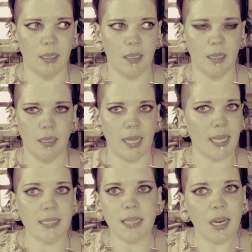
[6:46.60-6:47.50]
Like,
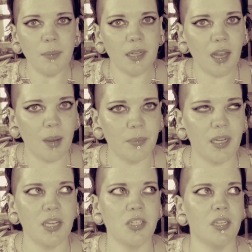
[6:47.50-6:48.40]
it's got to be a
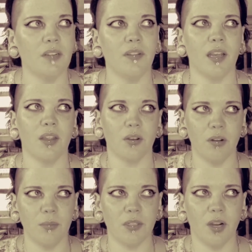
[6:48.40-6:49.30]
combination of like the
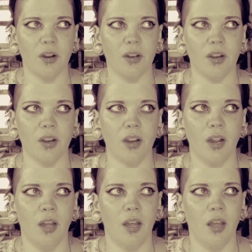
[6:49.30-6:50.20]
cream of tartar,
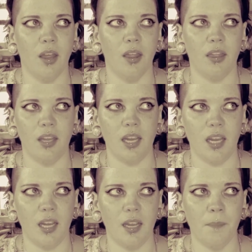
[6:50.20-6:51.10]
the